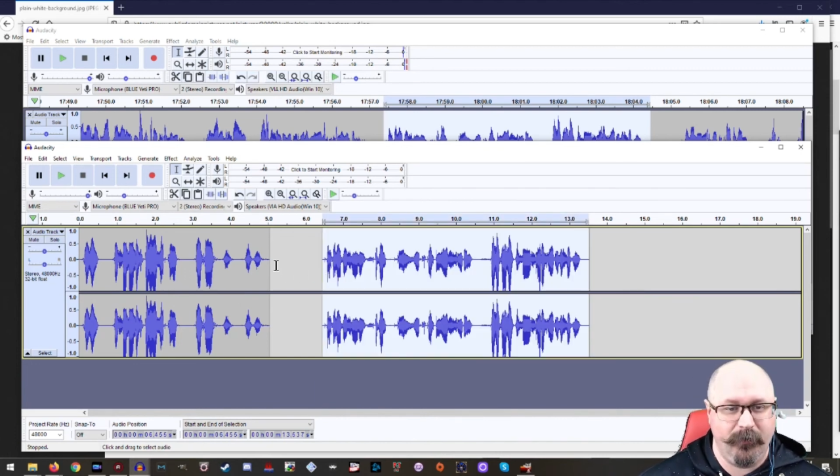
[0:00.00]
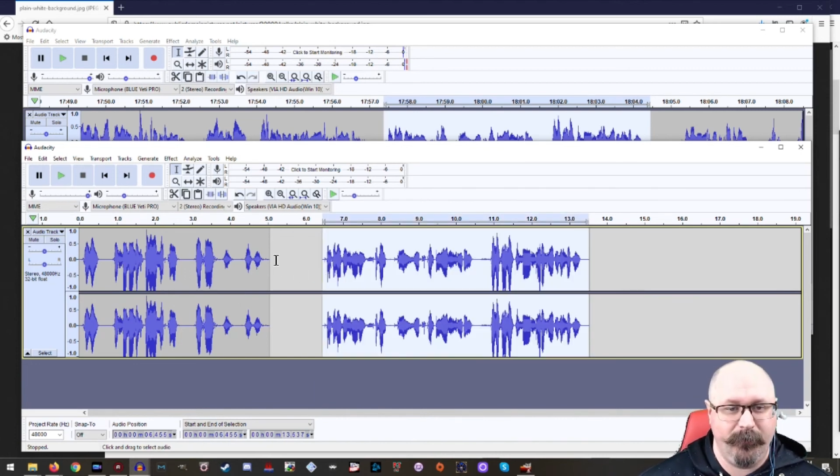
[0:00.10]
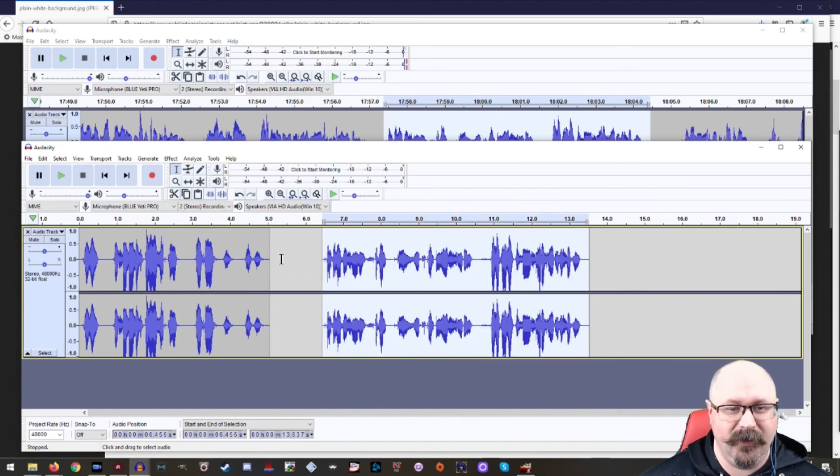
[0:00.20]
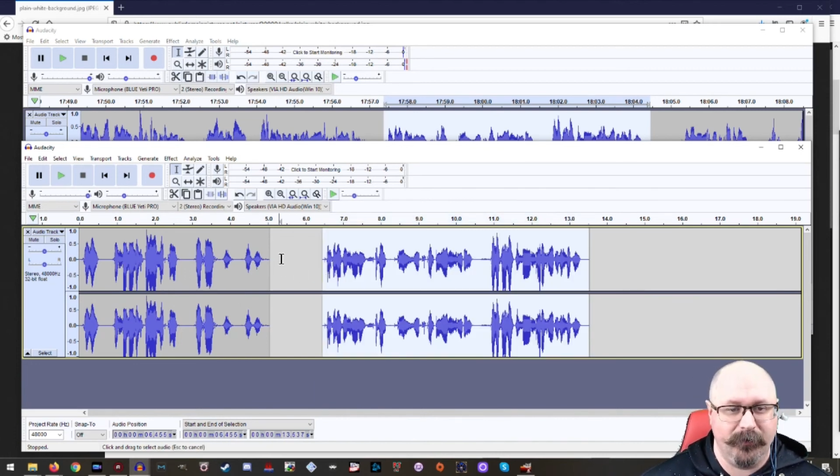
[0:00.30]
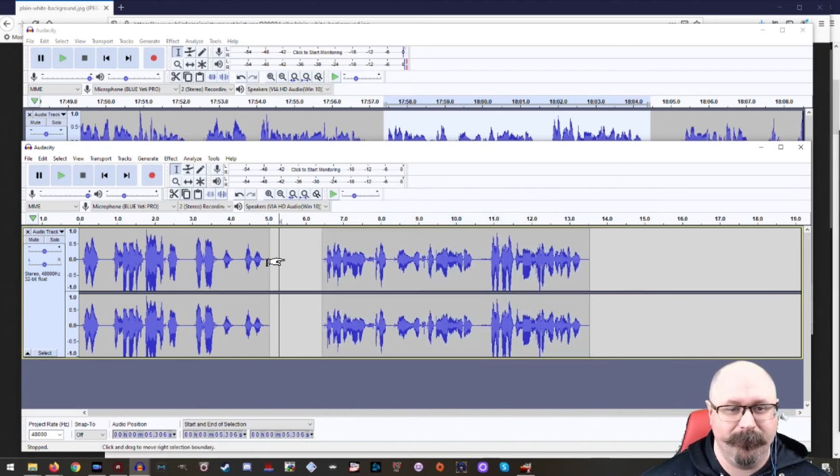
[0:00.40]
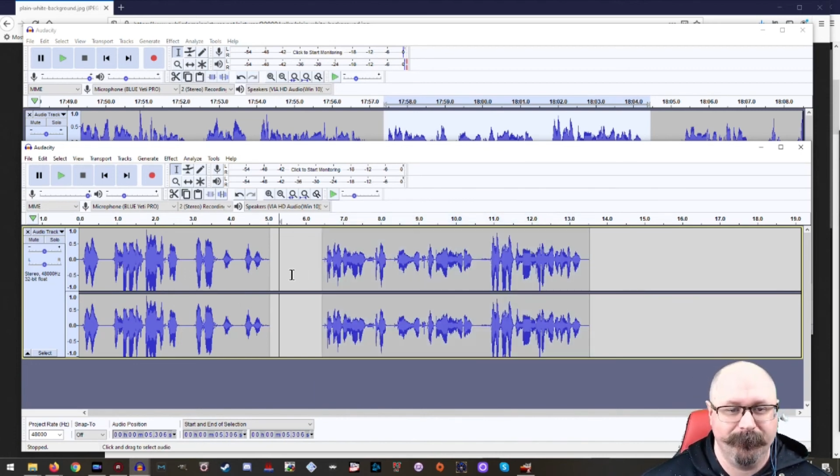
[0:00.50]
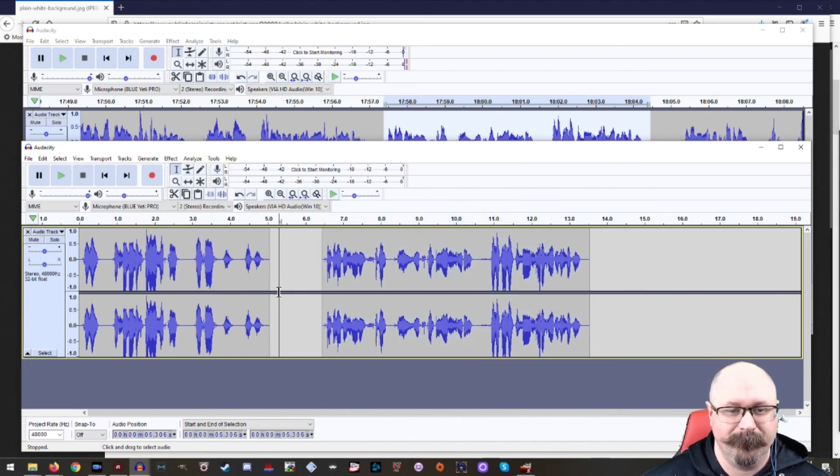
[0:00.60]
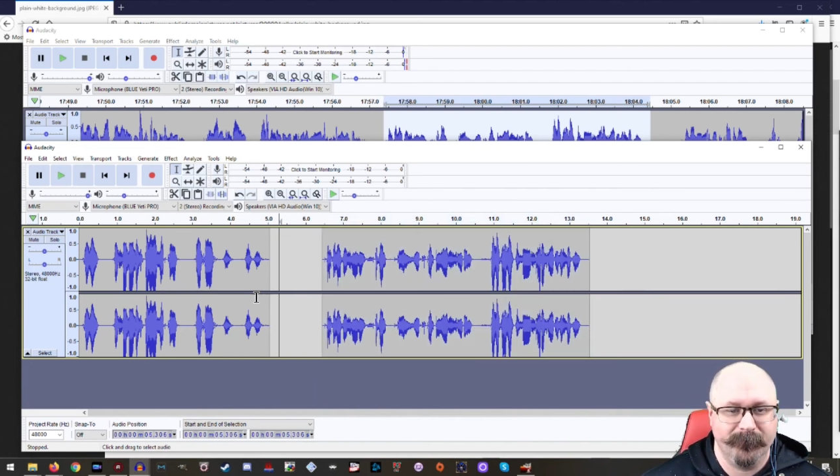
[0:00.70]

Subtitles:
there we go.